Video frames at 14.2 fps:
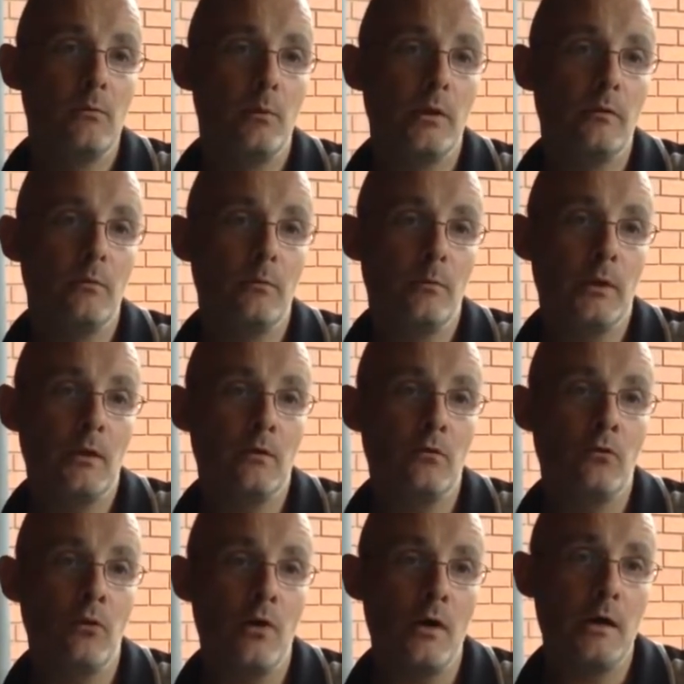we can
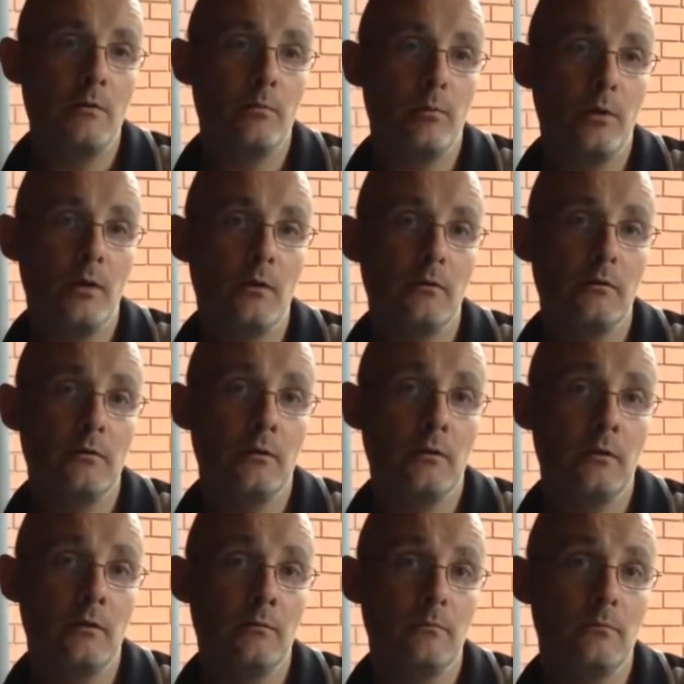try,
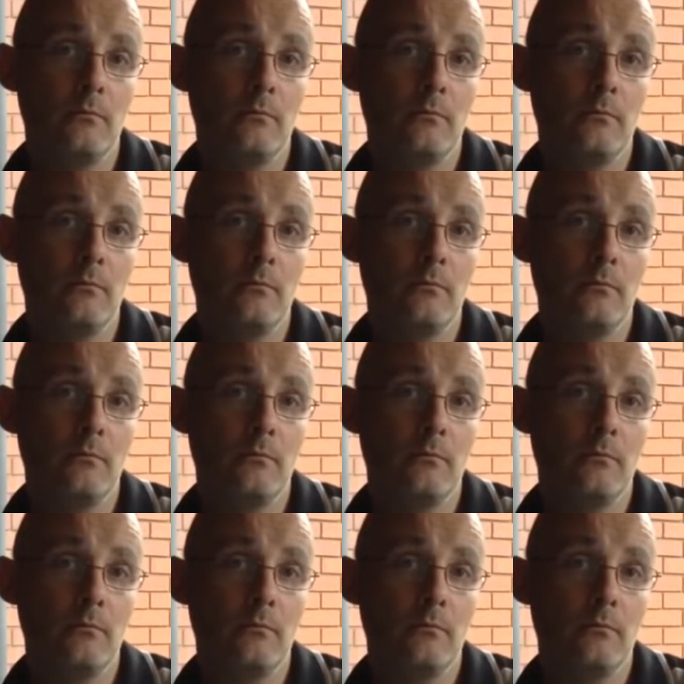but